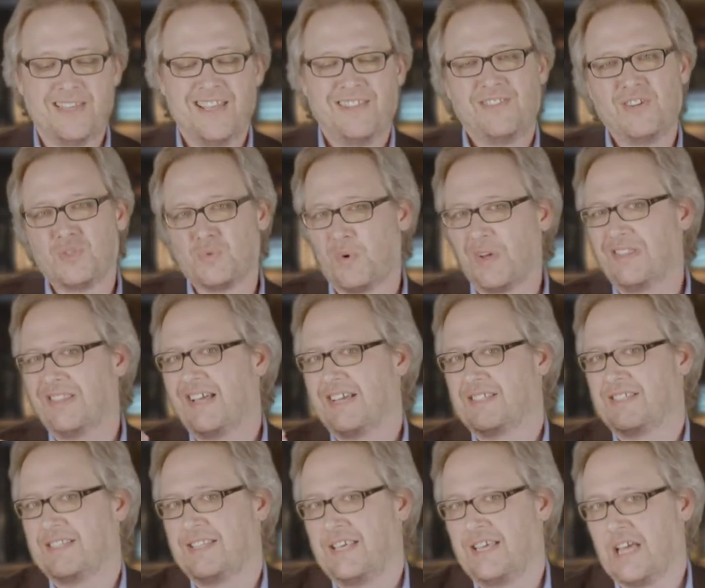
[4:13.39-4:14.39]
There's one
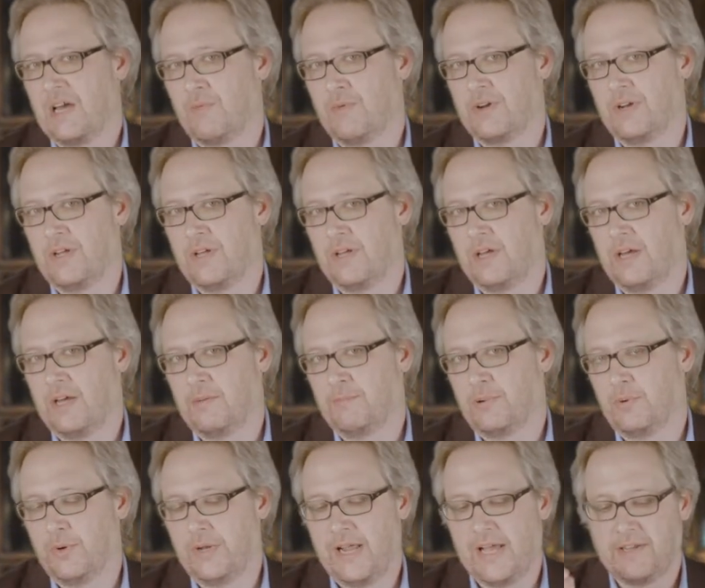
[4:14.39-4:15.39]
last thing I want to
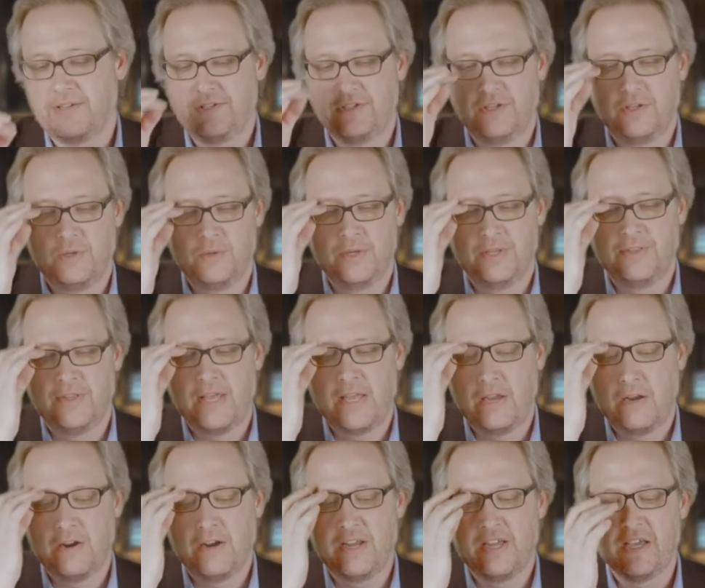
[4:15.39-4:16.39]
point out to you in the
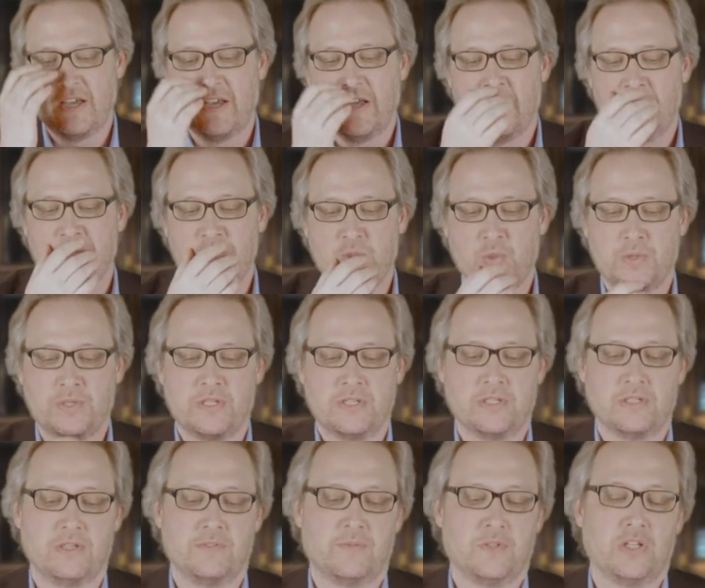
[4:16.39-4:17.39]
area of
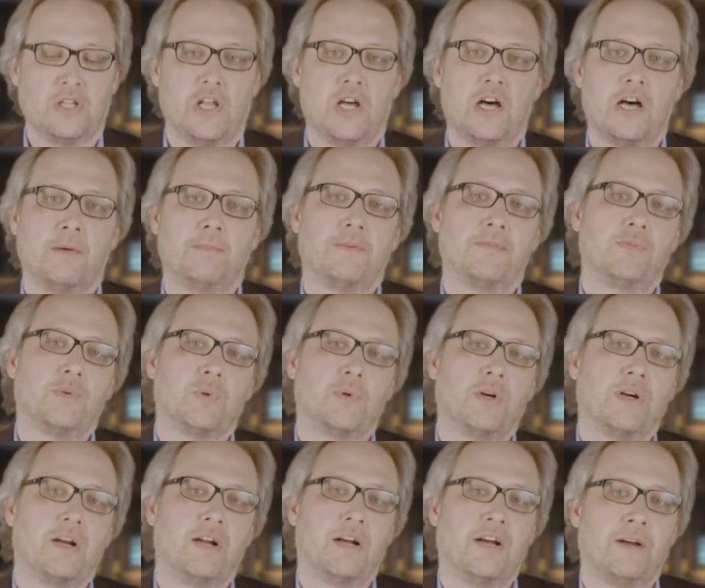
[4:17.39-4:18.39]
sources of law
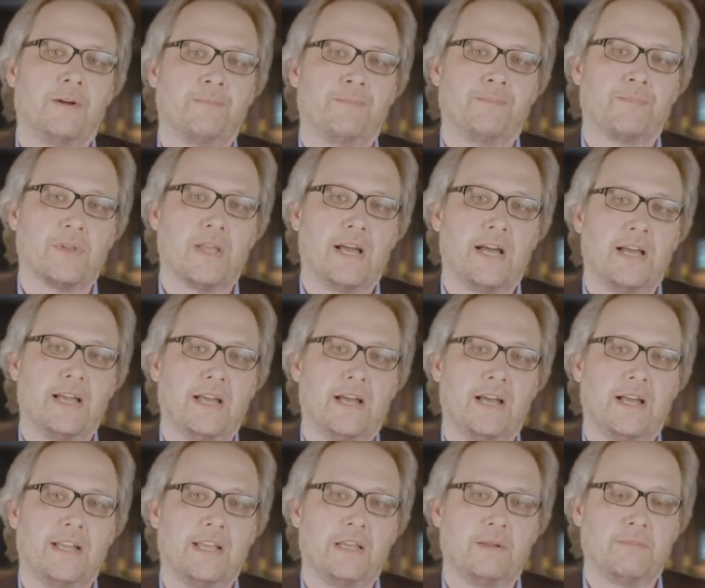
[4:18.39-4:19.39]
before
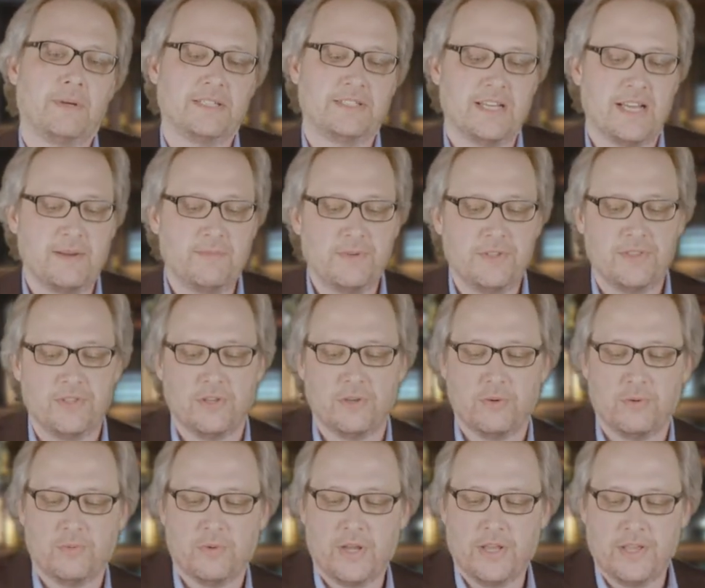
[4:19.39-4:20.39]
I end my time with
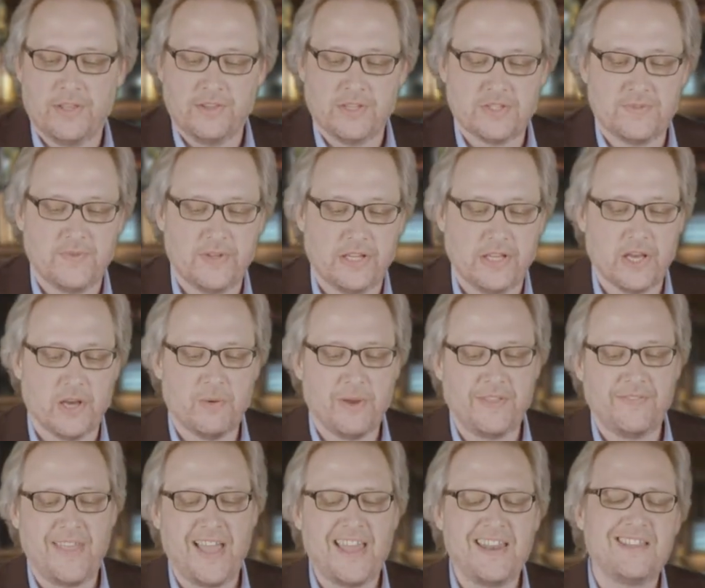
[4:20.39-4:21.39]
you in this video,
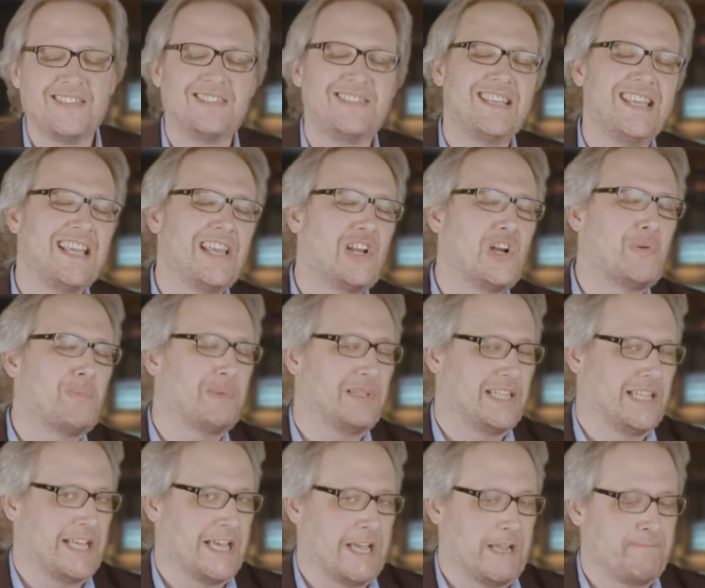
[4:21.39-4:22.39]
and that is the
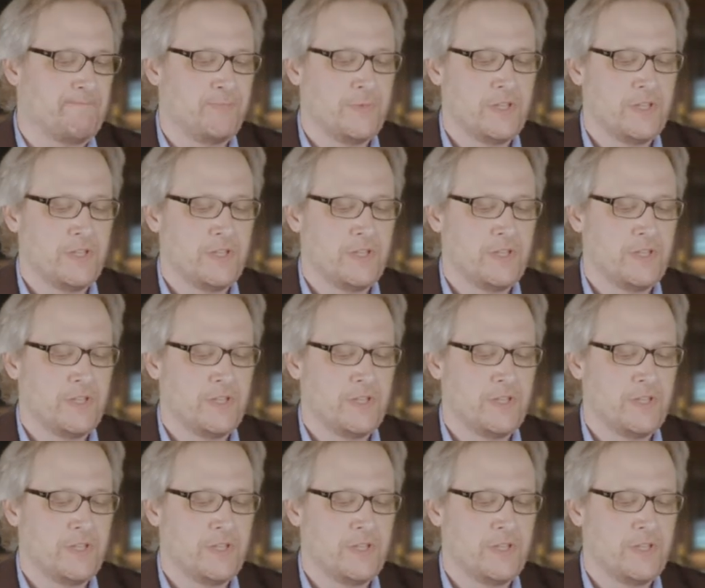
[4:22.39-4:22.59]
interplay